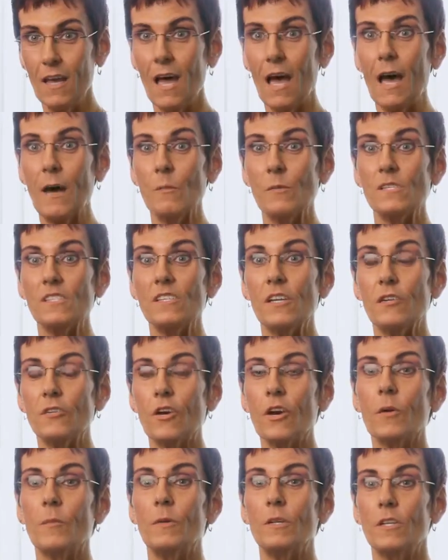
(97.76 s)
I was
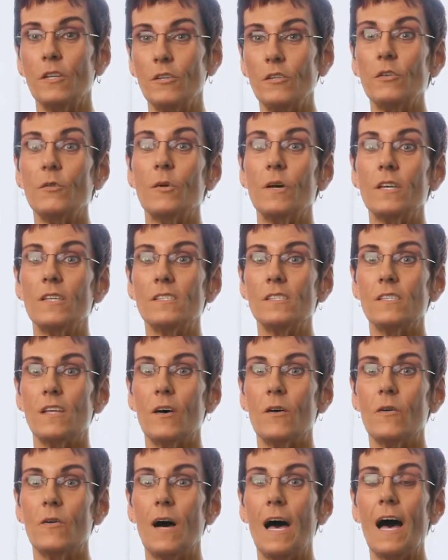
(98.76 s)
determined to do it.
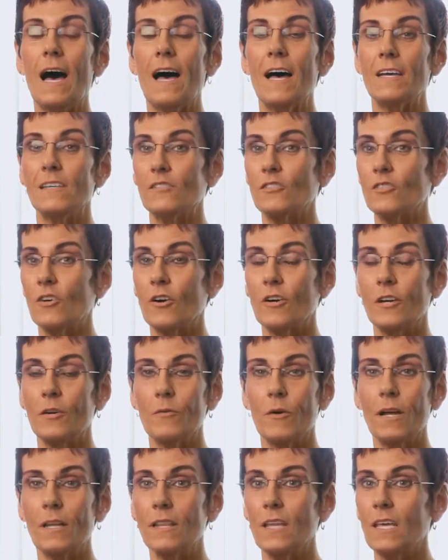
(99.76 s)
So I
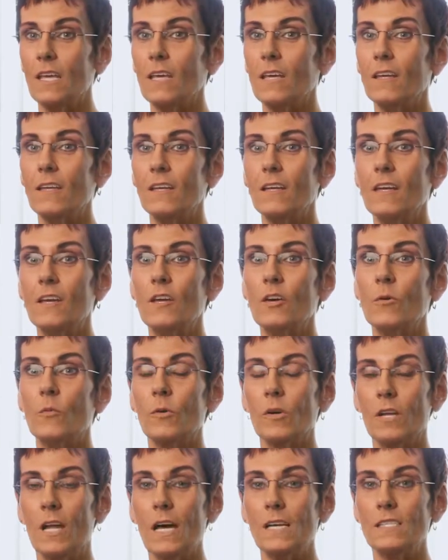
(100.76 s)
started right then,
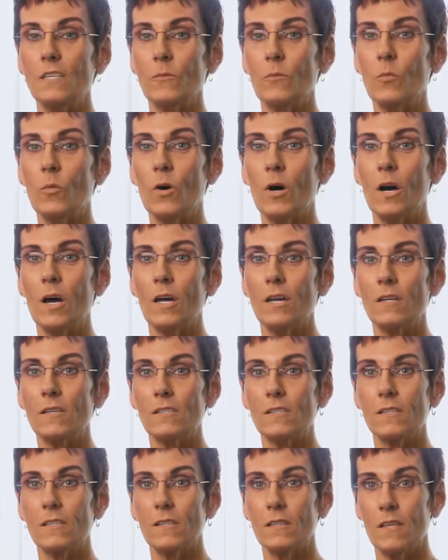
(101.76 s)
realizing what
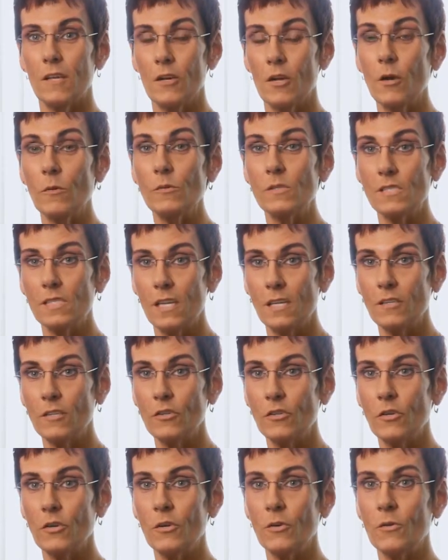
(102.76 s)
the note said to
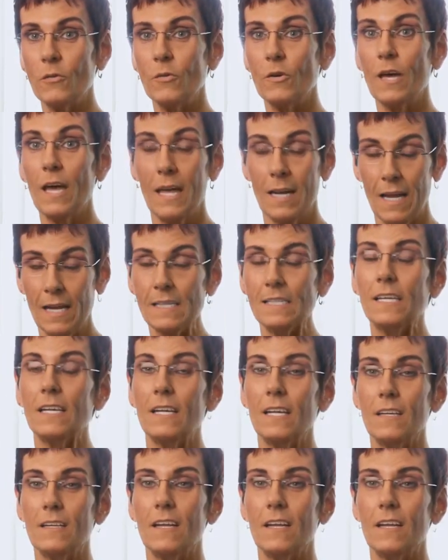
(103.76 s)
do, and I did it.